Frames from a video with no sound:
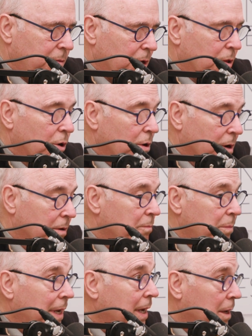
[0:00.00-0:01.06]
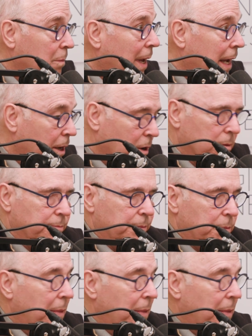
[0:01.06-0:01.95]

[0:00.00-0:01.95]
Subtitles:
the allure of being a maker,